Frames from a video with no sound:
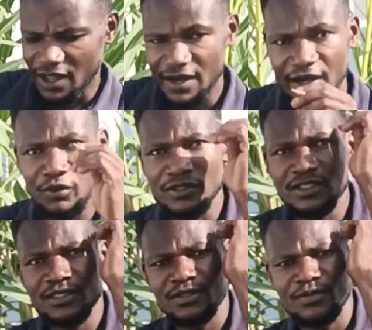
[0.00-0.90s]
And I
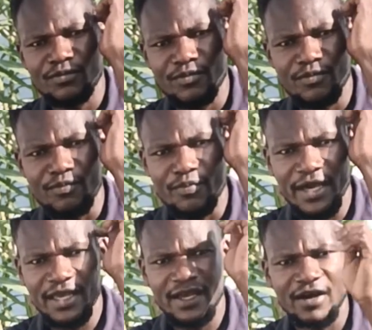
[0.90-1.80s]
was
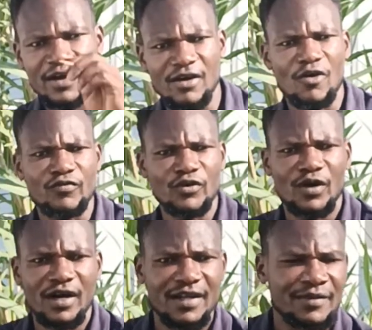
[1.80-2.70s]
begging of
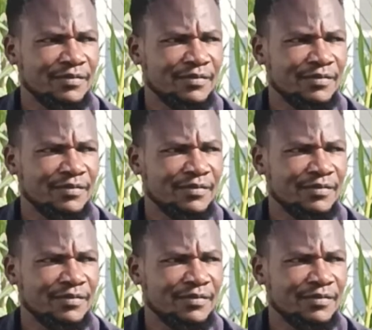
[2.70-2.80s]
your